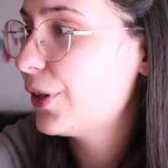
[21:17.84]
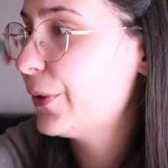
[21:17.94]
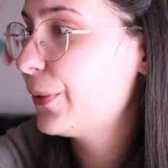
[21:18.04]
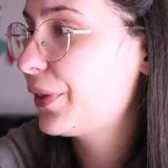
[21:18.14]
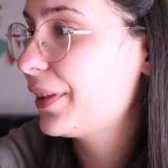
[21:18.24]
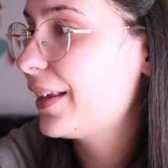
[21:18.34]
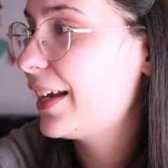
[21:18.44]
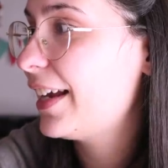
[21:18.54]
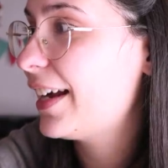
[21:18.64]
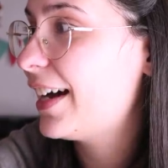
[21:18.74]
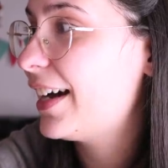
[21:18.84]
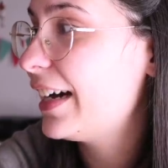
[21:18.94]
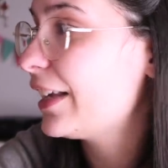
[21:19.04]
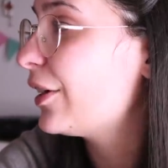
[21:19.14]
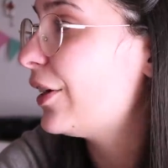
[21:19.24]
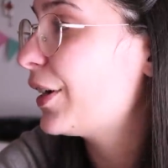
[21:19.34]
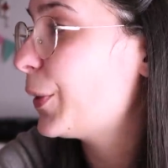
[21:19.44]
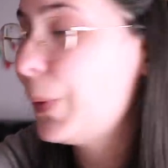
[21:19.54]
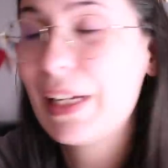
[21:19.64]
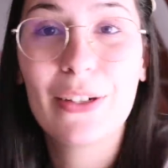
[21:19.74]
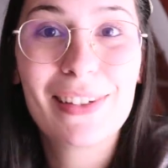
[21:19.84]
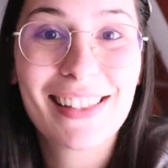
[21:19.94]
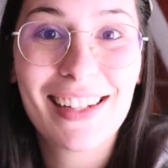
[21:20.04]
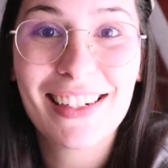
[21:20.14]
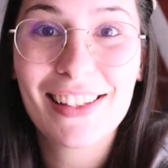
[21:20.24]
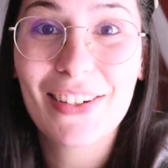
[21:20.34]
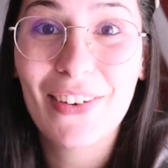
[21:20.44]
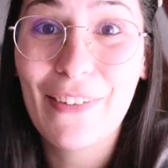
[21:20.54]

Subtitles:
So today I thought we could start